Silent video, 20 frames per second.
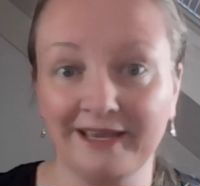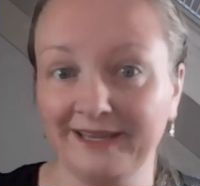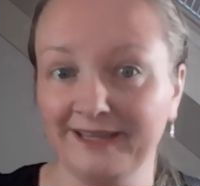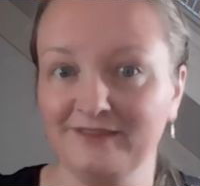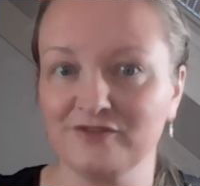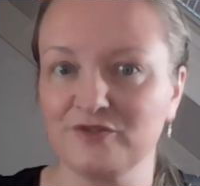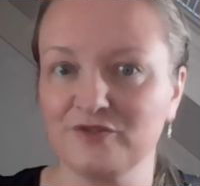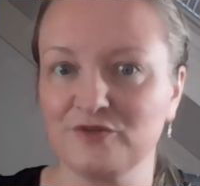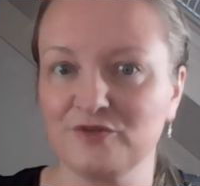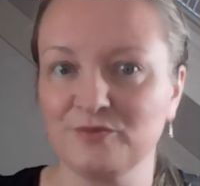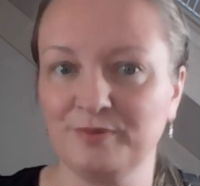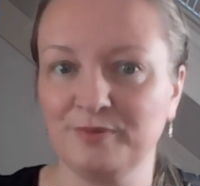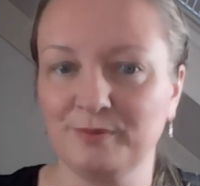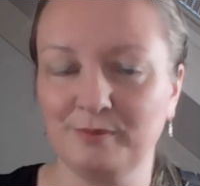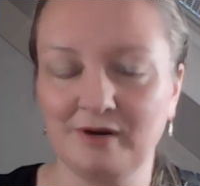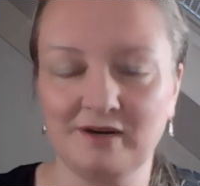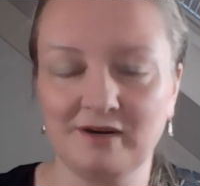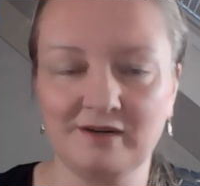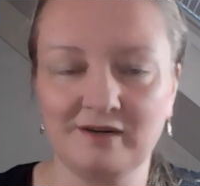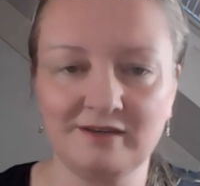in the
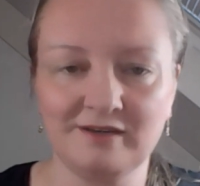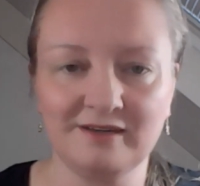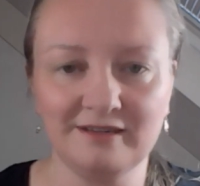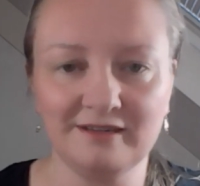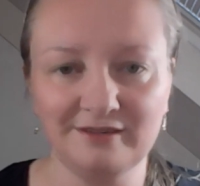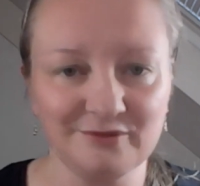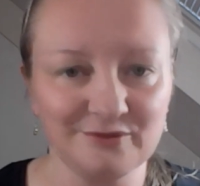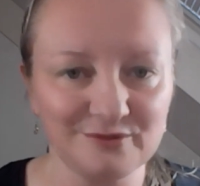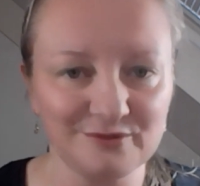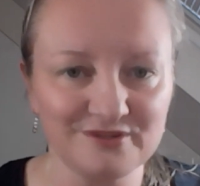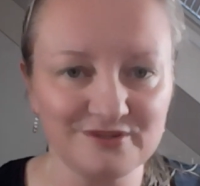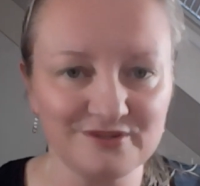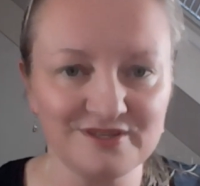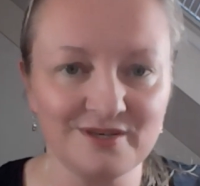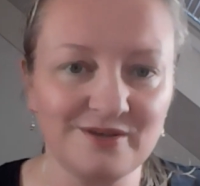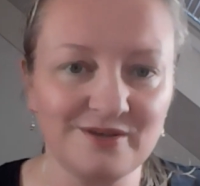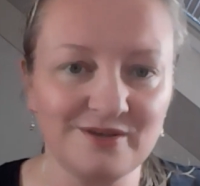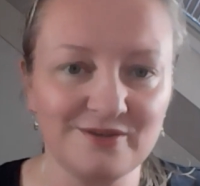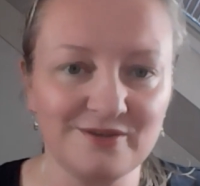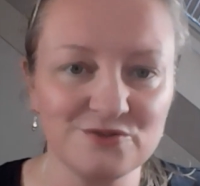supermarket or
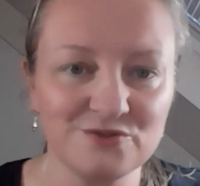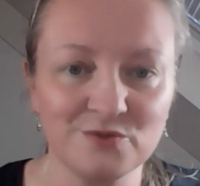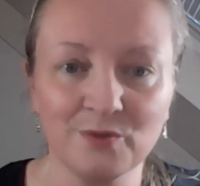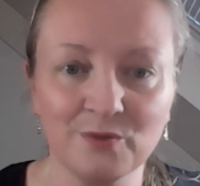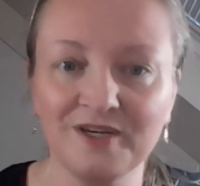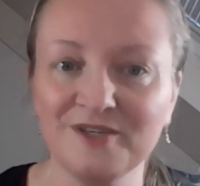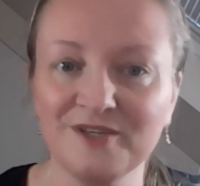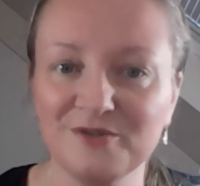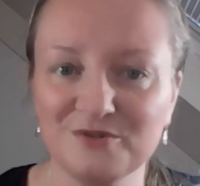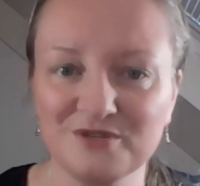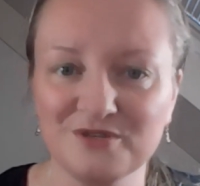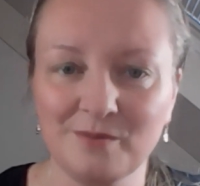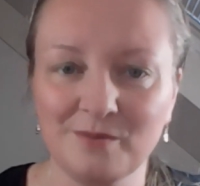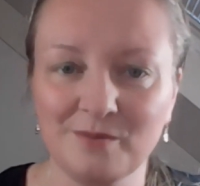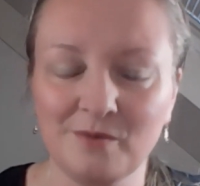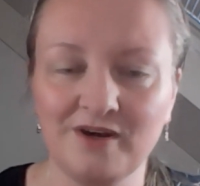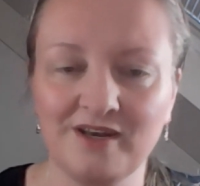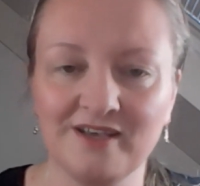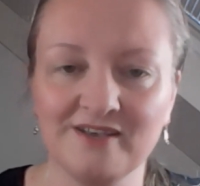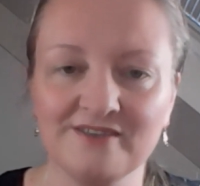talking to
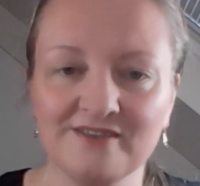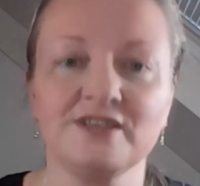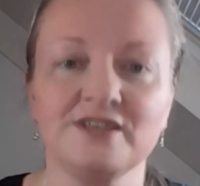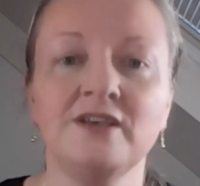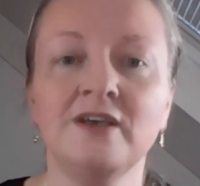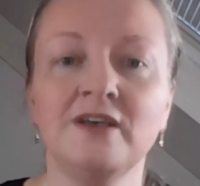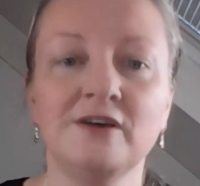someone else,